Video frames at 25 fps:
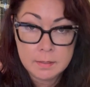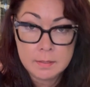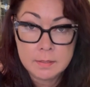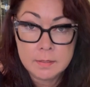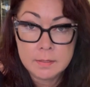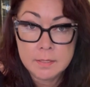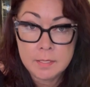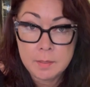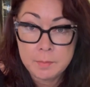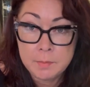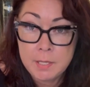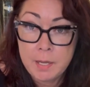
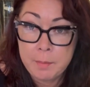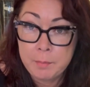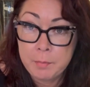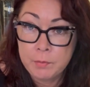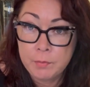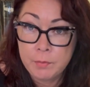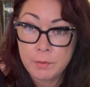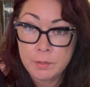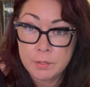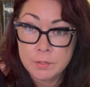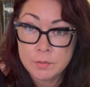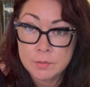September
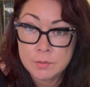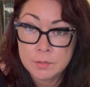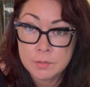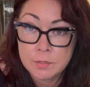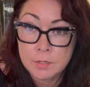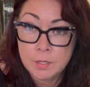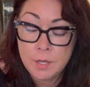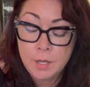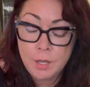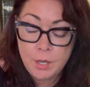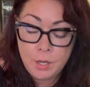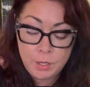1st.
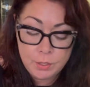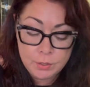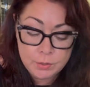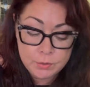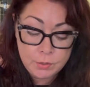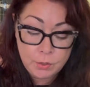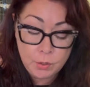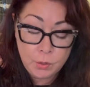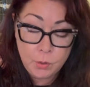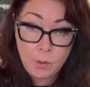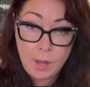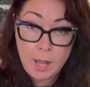
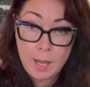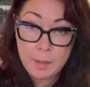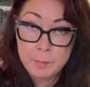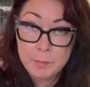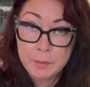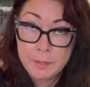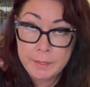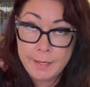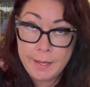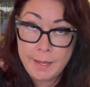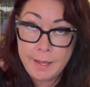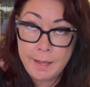So I'm
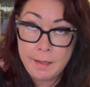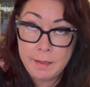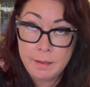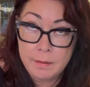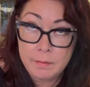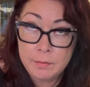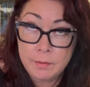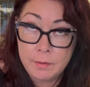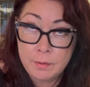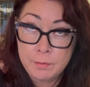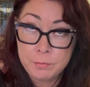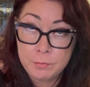going to
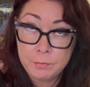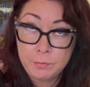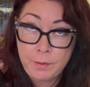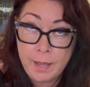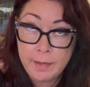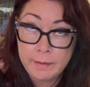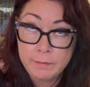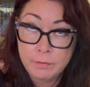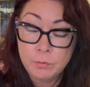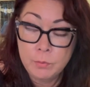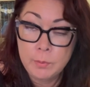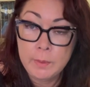have
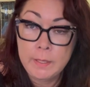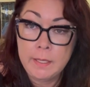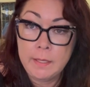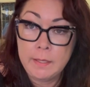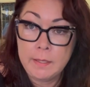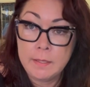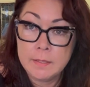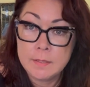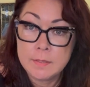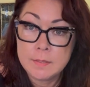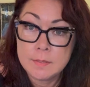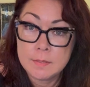5
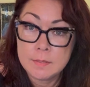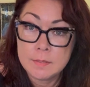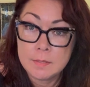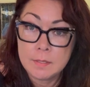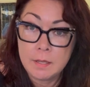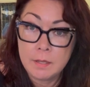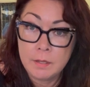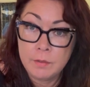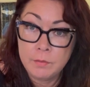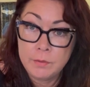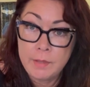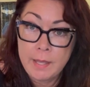weeks
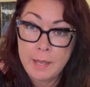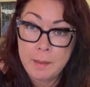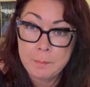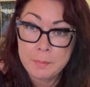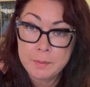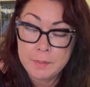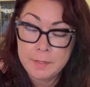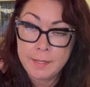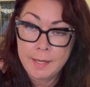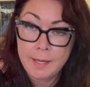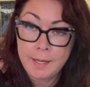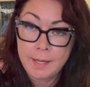of
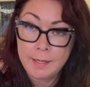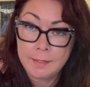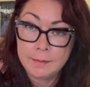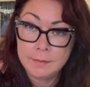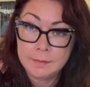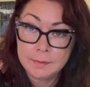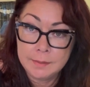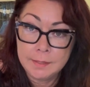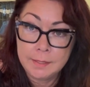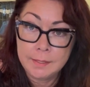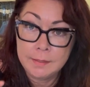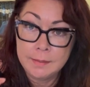that plant
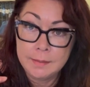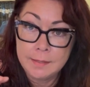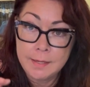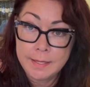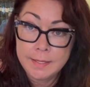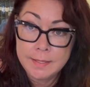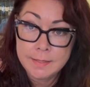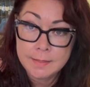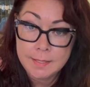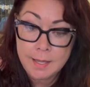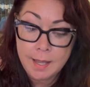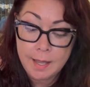getting
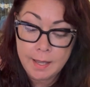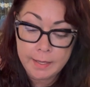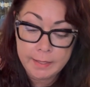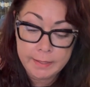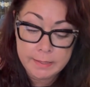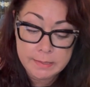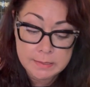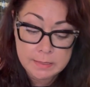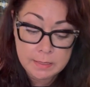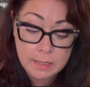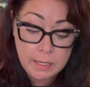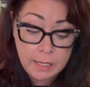nice
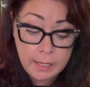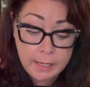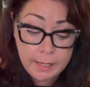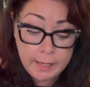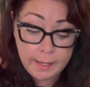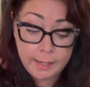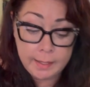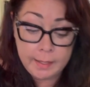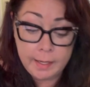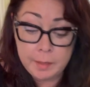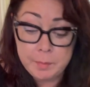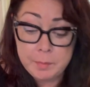size.
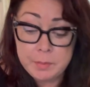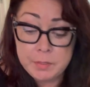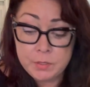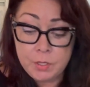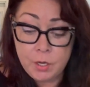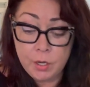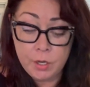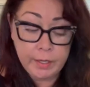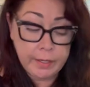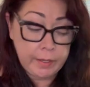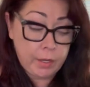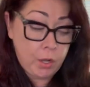And I'm
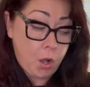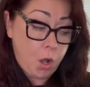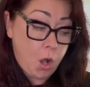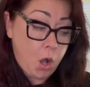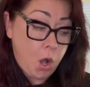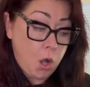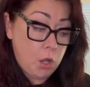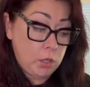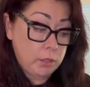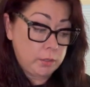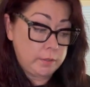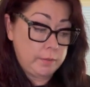starting
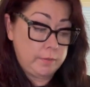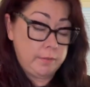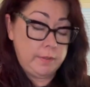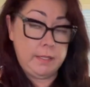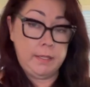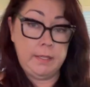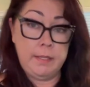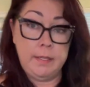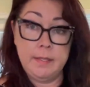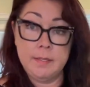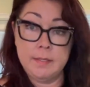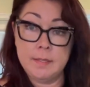all of
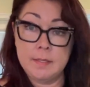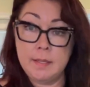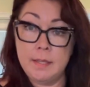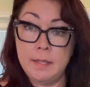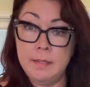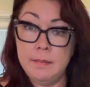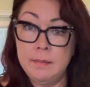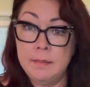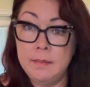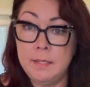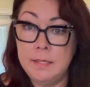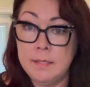these
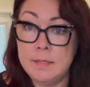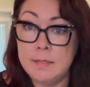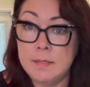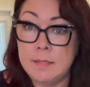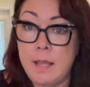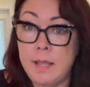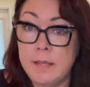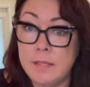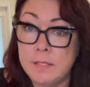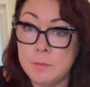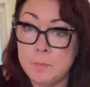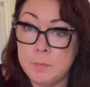in this
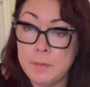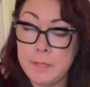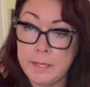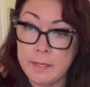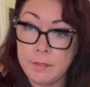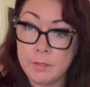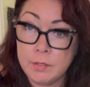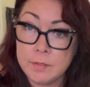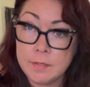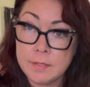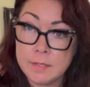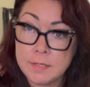size
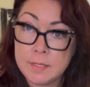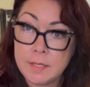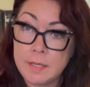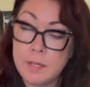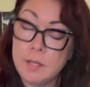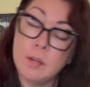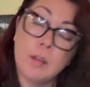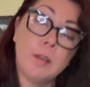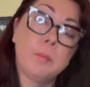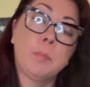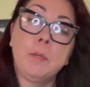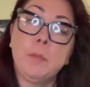planter this
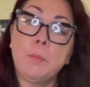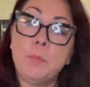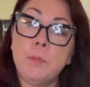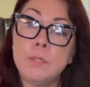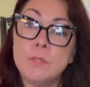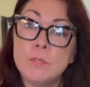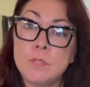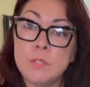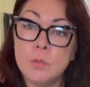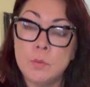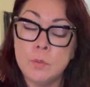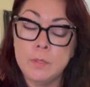year. I'm going to put
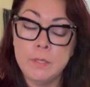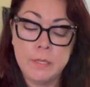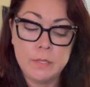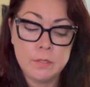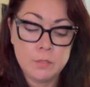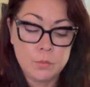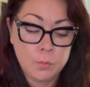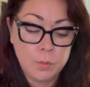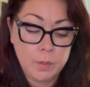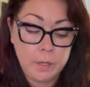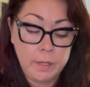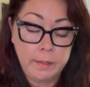2 in
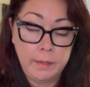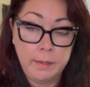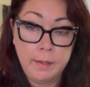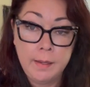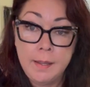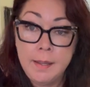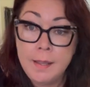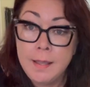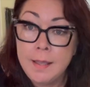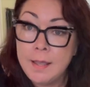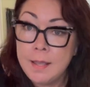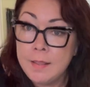each one.
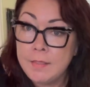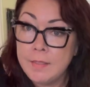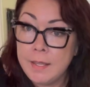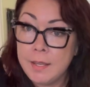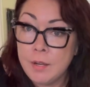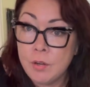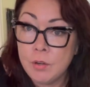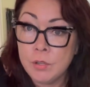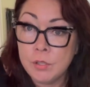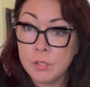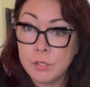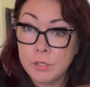They
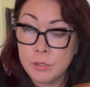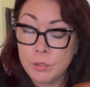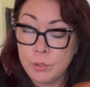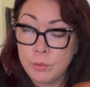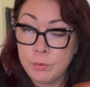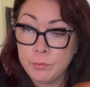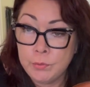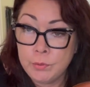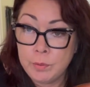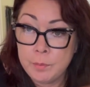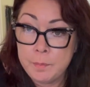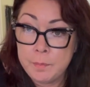are going to go
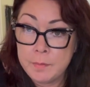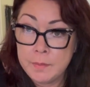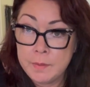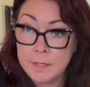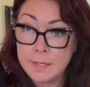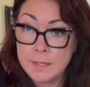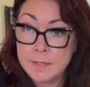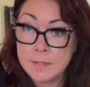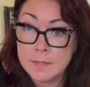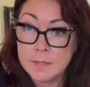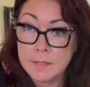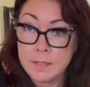from
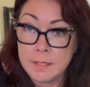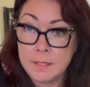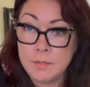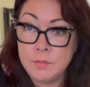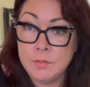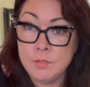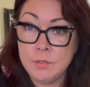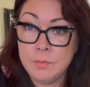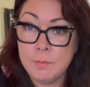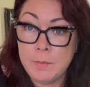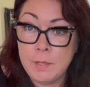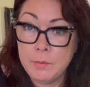this
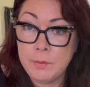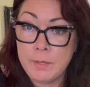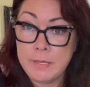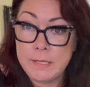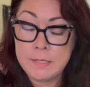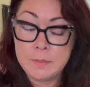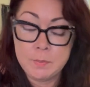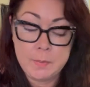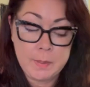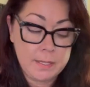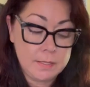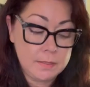into my
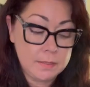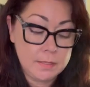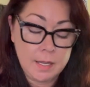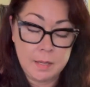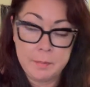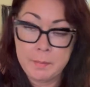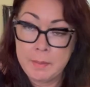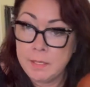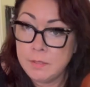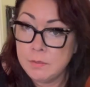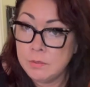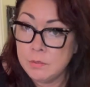raised beds. I'm
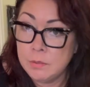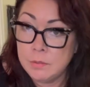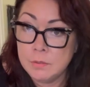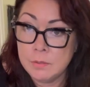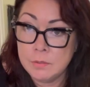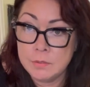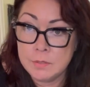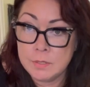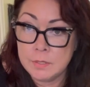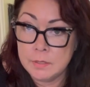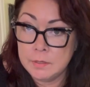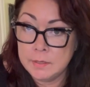not doing
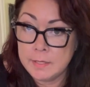those little